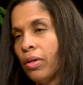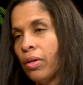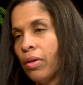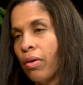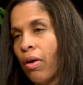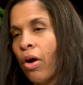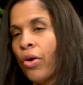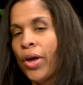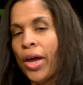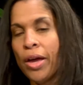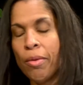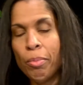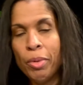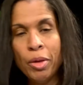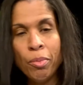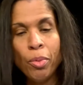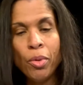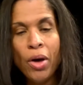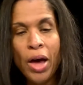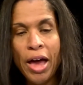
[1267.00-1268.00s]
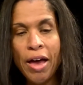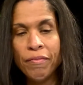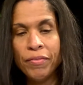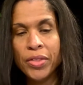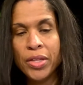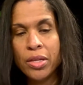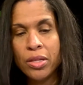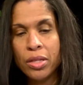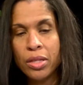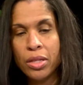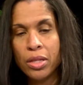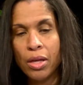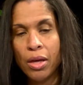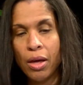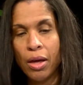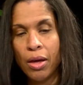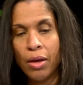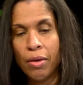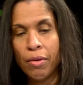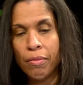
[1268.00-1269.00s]
okay, people have this
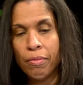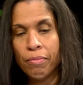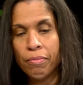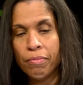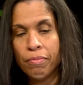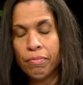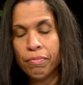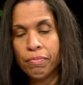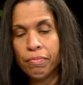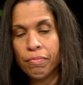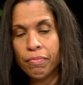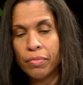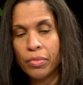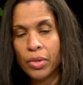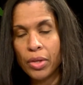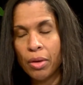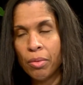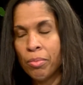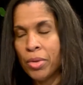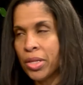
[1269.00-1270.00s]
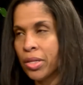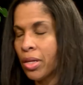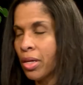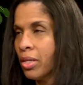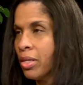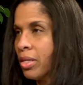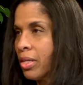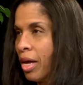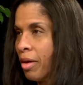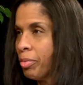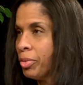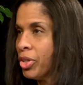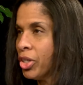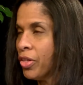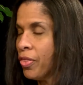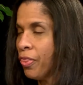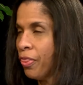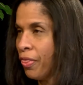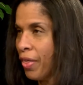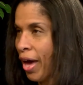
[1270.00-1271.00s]

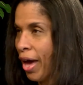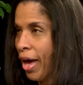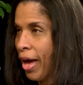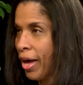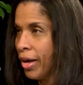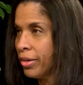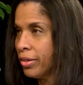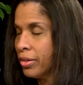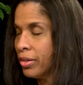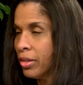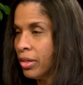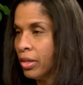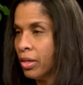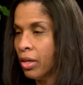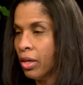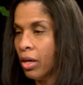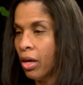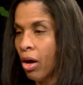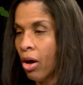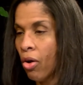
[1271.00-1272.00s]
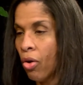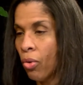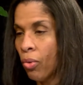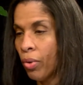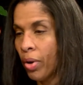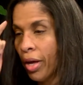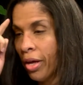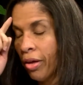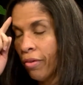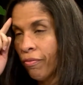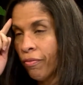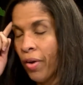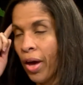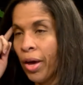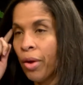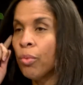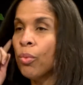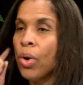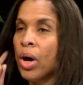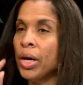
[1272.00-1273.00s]
misconception that, oh, if
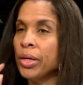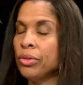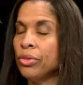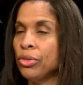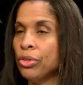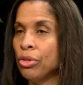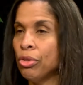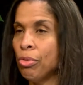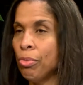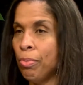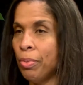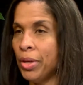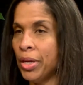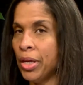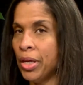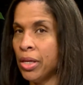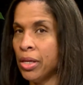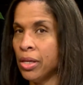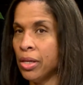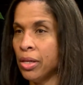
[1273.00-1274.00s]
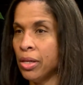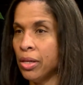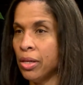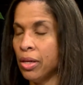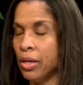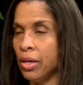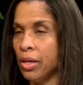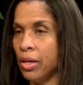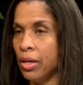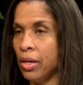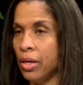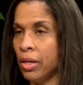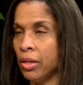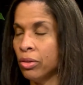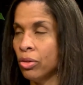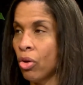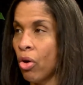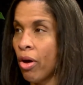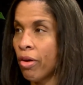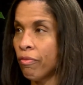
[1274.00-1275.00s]
I want to be
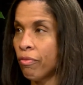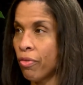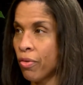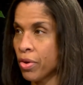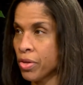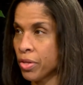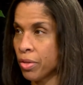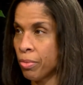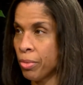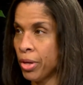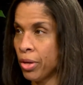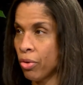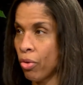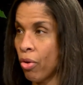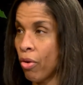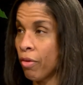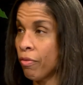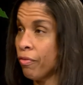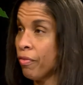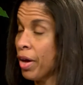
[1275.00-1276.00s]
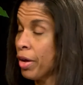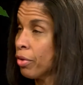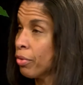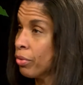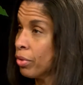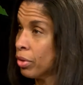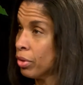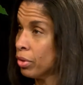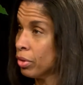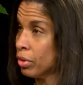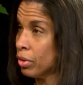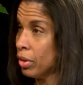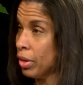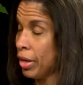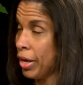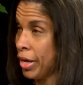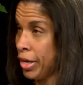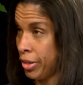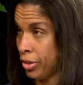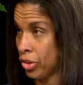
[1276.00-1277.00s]
in law enforcement or federal
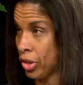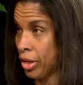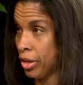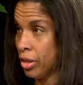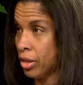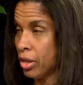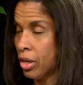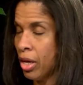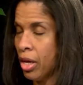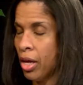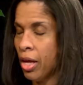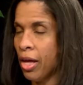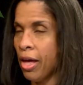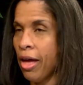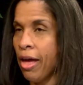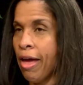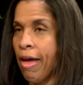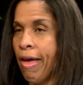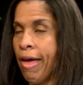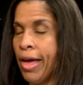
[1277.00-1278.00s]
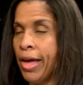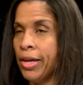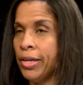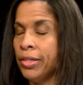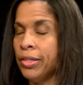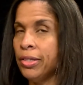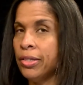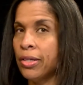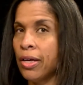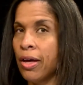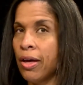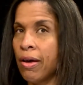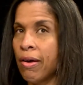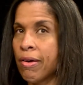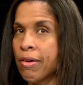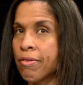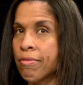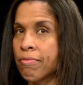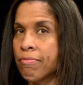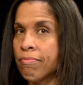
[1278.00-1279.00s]
agent, and
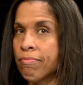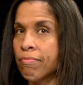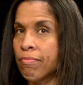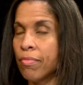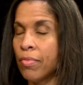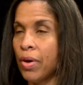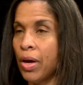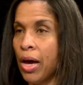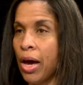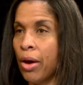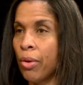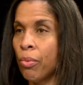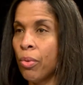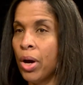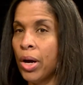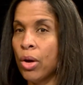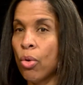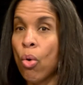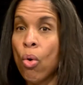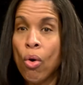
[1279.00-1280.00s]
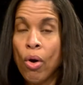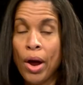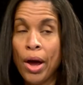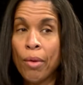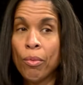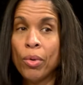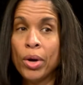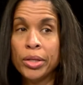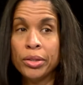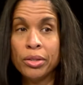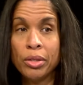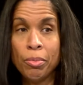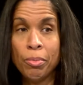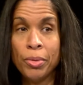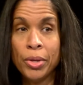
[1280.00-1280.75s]
I want to